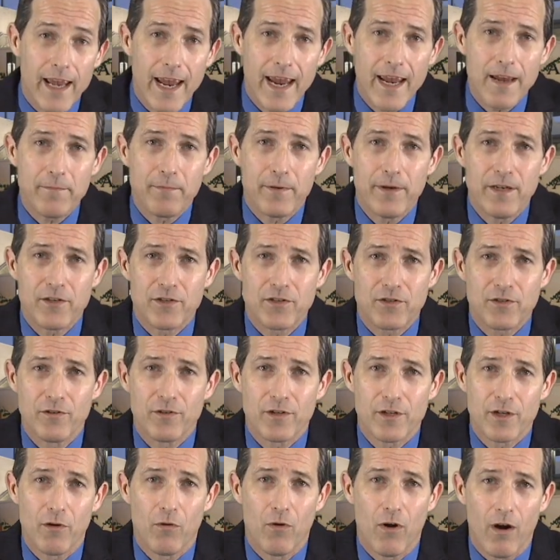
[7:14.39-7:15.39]
AP
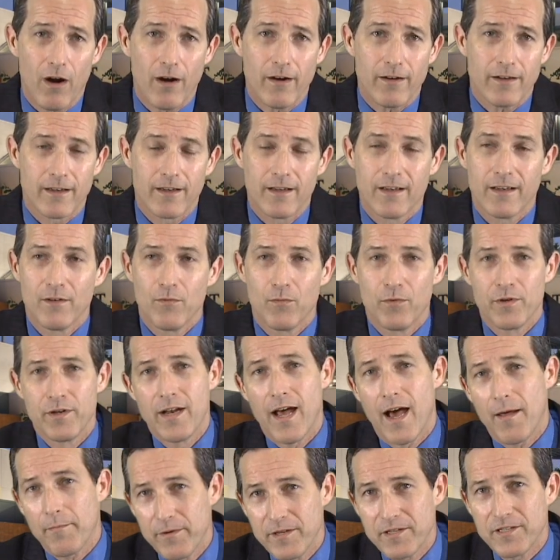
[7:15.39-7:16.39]
Studio Art would not